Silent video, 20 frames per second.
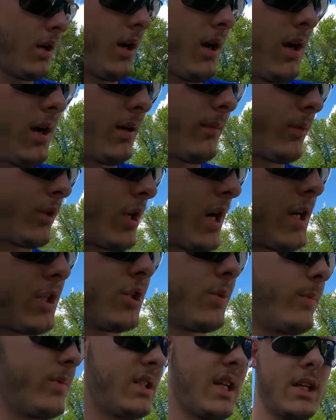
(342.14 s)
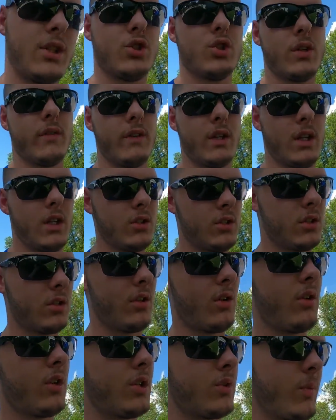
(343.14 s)
or I should say driven in
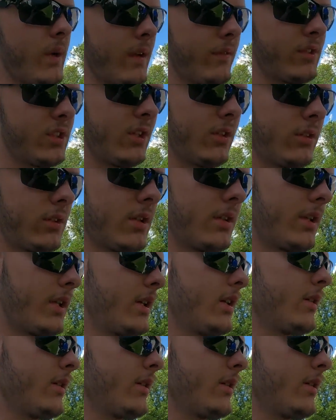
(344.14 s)
snow, because we have salt around